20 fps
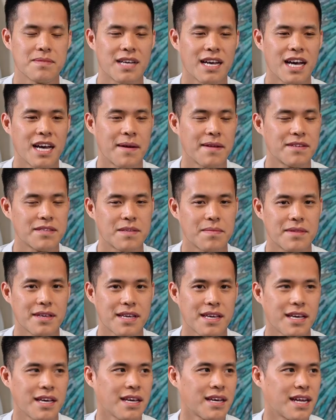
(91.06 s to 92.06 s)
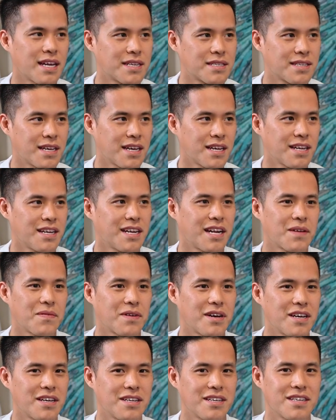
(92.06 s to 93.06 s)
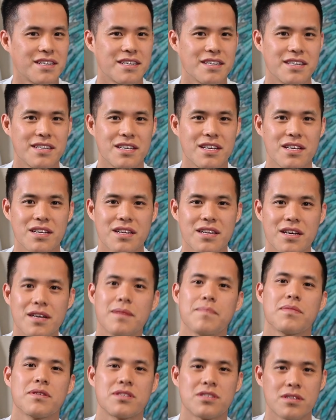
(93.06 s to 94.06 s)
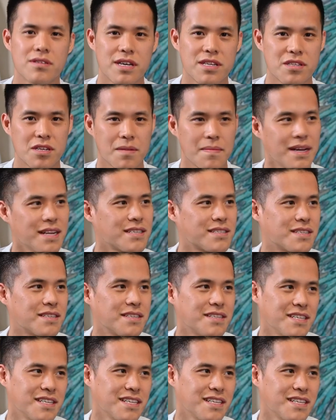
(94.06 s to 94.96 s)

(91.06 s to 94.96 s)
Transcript: thinking, I decided I wanted to pursue internal medicine.